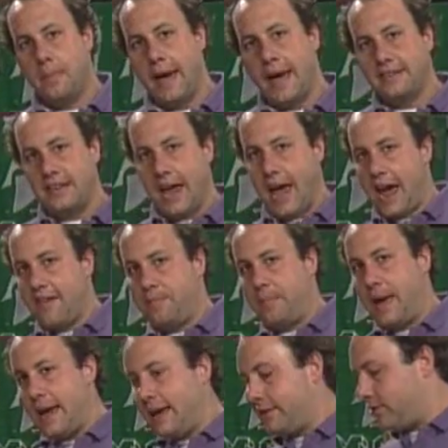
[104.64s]
back to Half
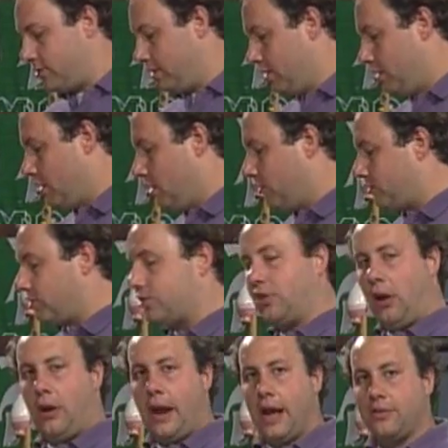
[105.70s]
Baked. To
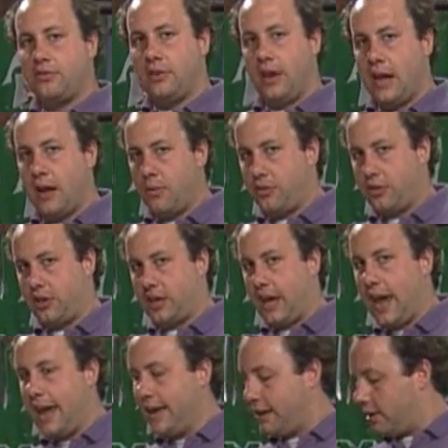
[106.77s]
start out today with the
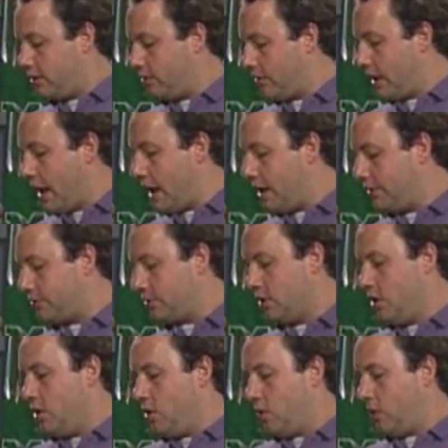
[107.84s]
cake, you guys,
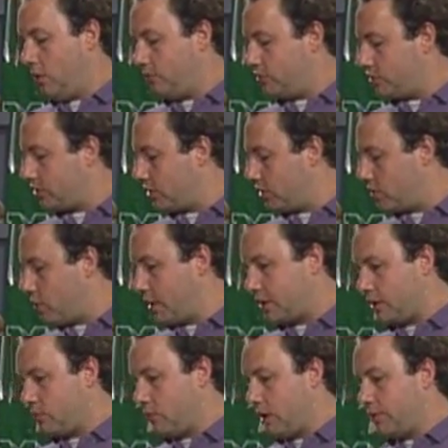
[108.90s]
well, I'm just gonna
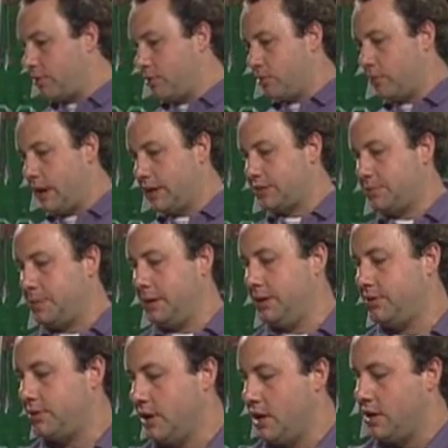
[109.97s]
quickly run through the
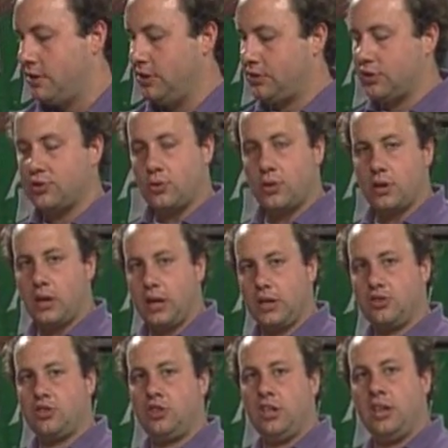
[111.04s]
recipes. This is sort of
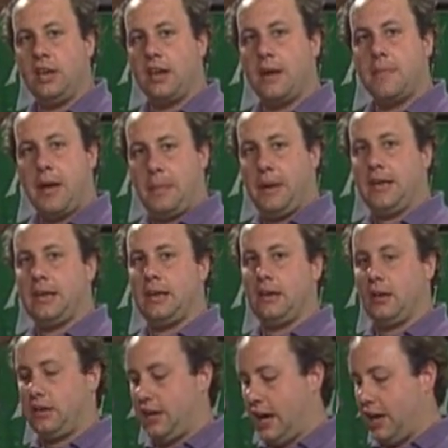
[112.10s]
like cheating. I'm not making
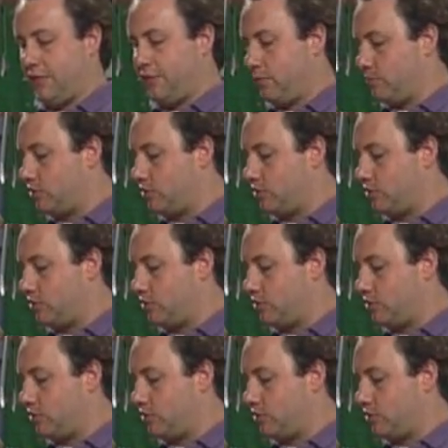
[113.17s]
a cake from